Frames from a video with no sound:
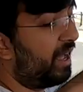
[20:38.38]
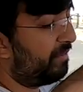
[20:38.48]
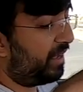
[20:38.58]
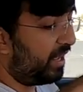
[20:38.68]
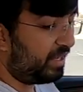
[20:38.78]

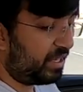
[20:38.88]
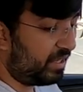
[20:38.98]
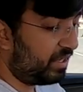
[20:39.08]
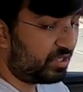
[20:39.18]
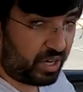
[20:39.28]
have
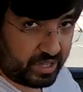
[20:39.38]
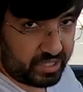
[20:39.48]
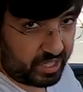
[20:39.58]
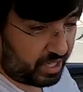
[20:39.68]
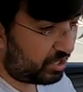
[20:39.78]
any
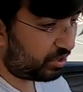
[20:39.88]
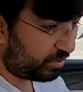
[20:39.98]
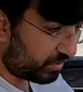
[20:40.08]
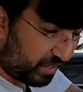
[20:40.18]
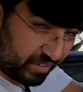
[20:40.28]
charging
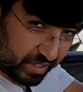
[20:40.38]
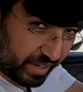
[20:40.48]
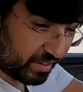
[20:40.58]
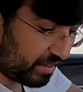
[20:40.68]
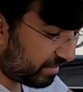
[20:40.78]
issues
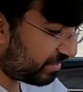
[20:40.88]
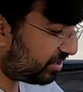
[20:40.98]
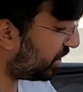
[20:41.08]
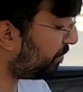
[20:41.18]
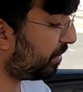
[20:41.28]
inside this
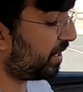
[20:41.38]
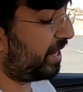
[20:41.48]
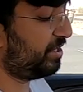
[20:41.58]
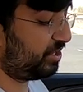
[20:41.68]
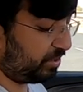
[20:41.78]
Jeep
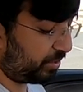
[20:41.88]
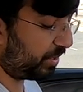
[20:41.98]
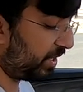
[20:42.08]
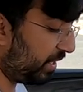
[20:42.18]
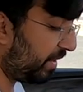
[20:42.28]
Grand
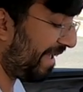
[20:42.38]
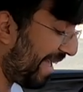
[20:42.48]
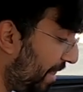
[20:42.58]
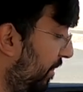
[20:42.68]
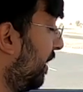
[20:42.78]
Cherokee
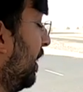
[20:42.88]
L.